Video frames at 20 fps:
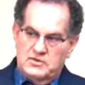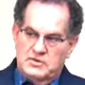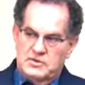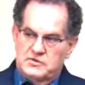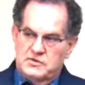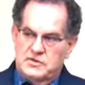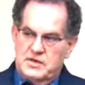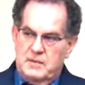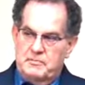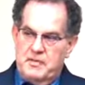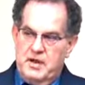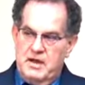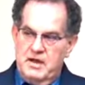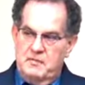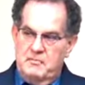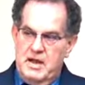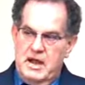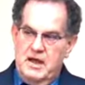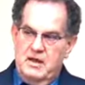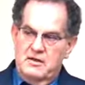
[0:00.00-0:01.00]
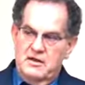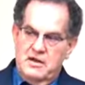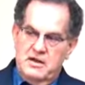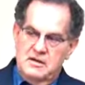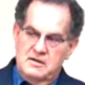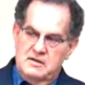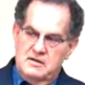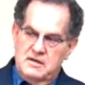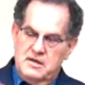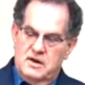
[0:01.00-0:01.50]
Moses was up on the
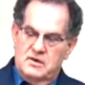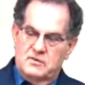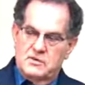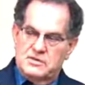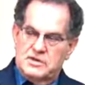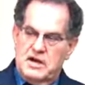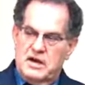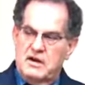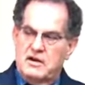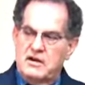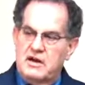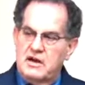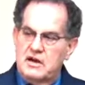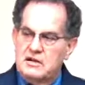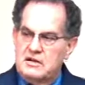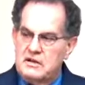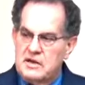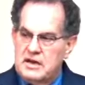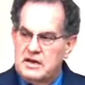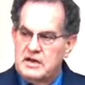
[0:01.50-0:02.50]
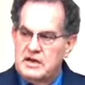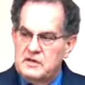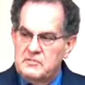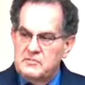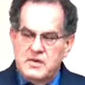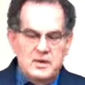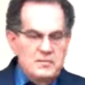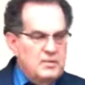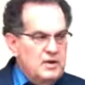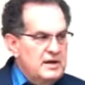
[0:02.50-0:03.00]
mountain, there was Aaron leading
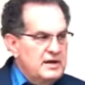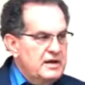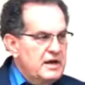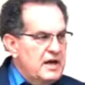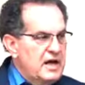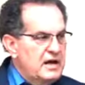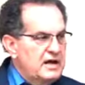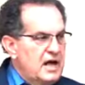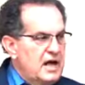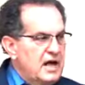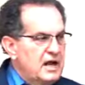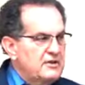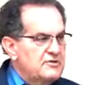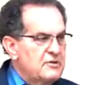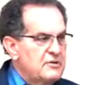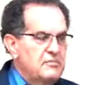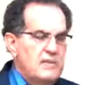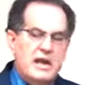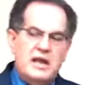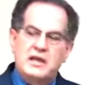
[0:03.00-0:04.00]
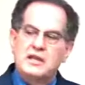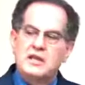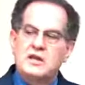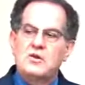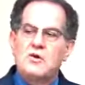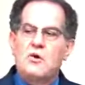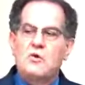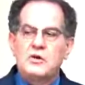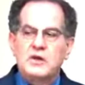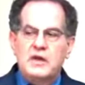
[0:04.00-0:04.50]
the people into idolatry, making the
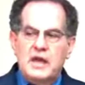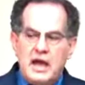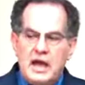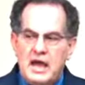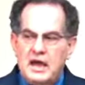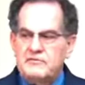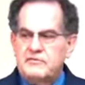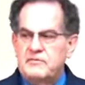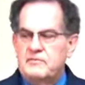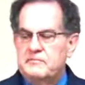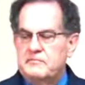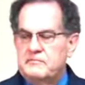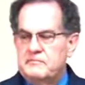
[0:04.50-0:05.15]
golden calf.